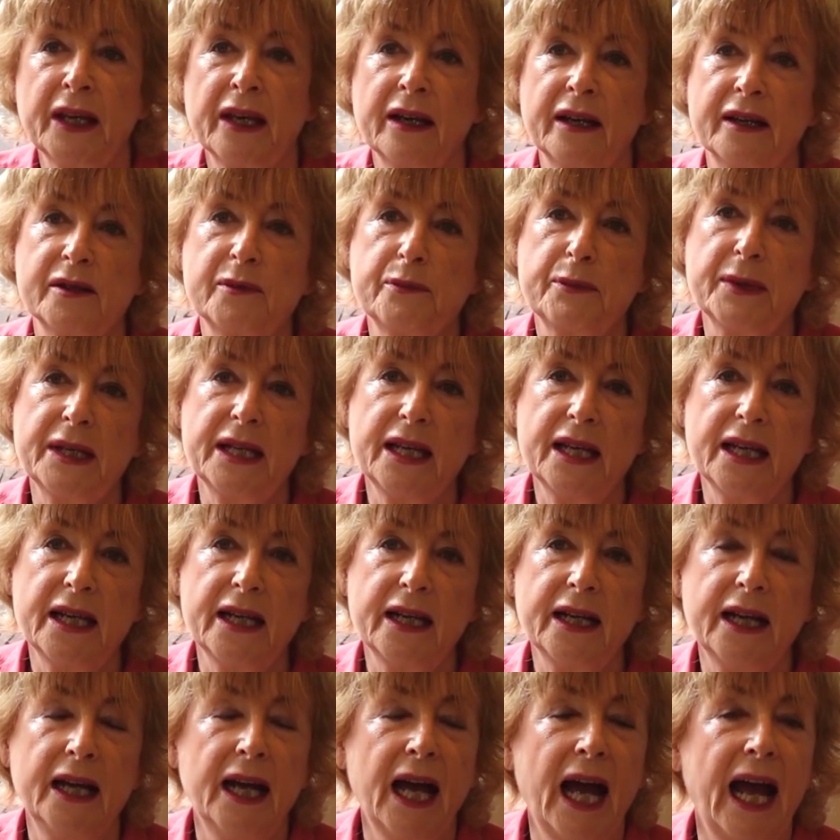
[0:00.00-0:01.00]
as
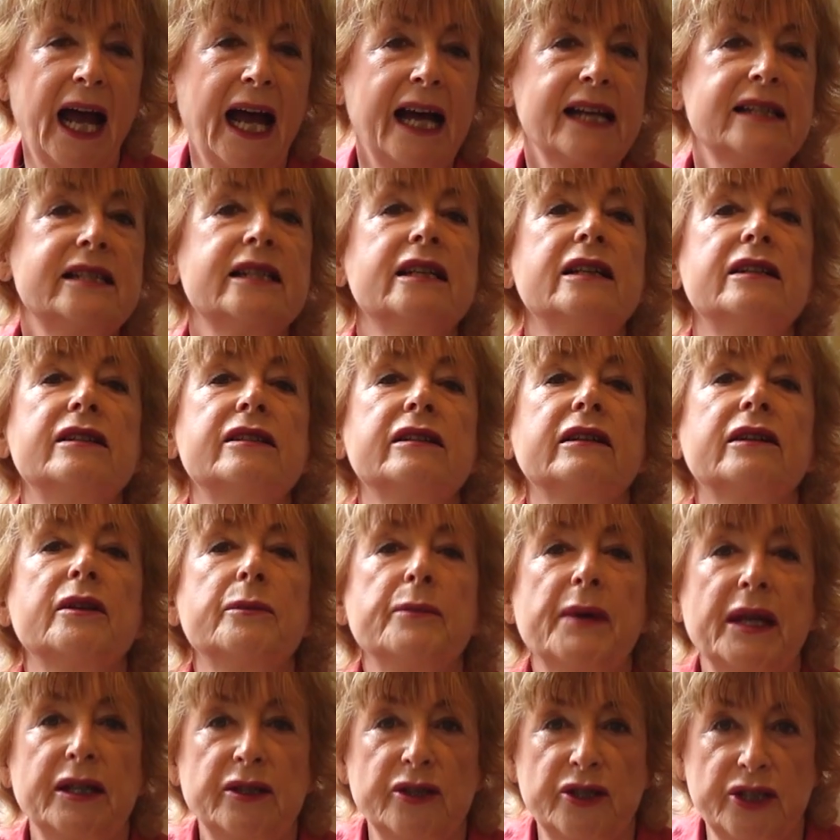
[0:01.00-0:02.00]
being adding
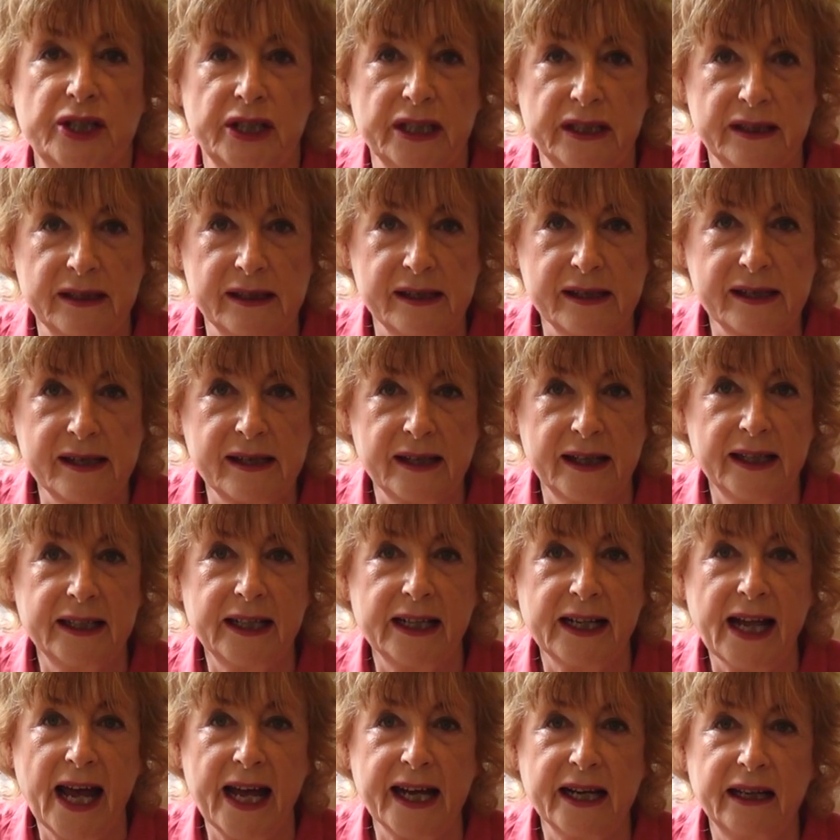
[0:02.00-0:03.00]
dimensions in
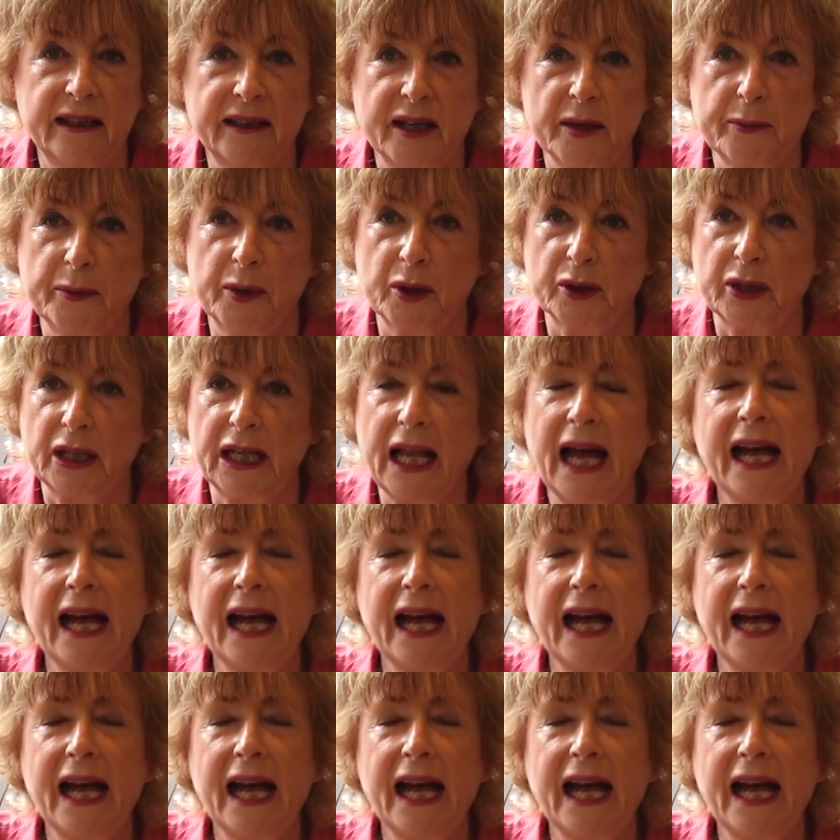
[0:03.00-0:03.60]
an AI model,